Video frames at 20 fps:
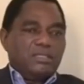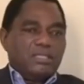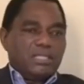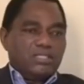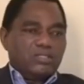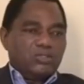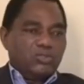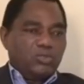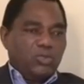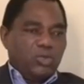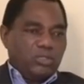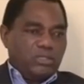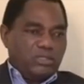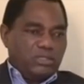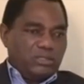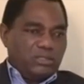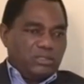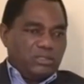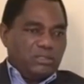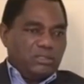Does
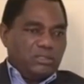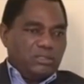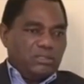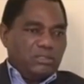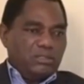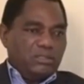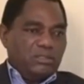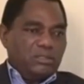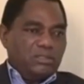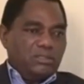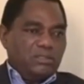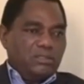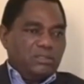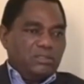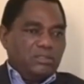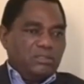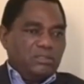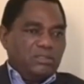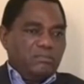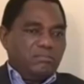not
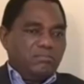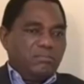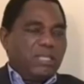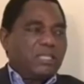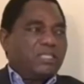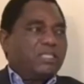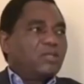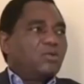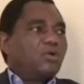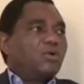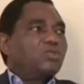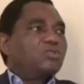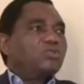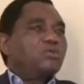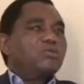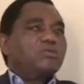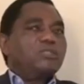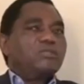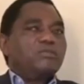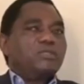make the cost
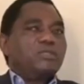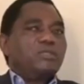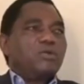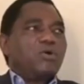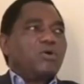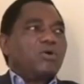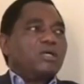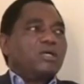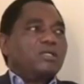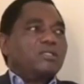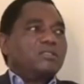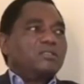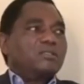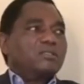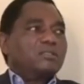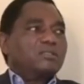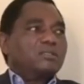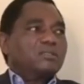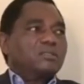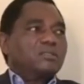of living lower.
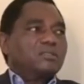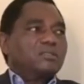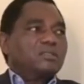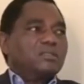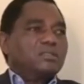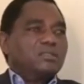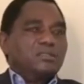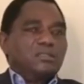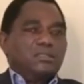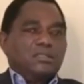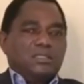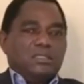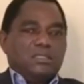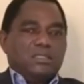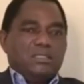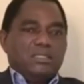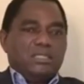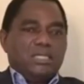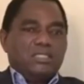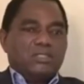
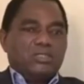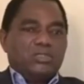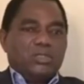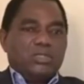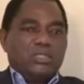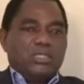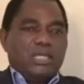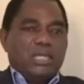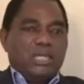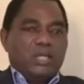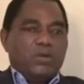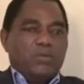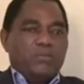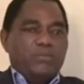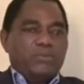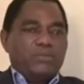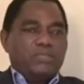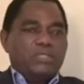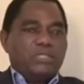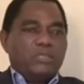It does not
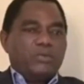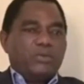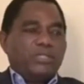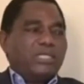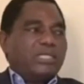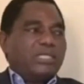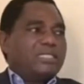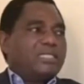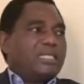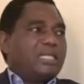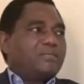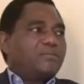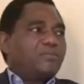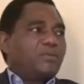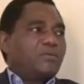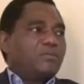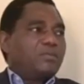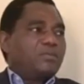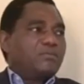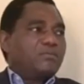help you deal with a debt
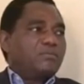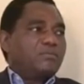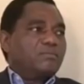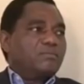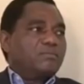problem.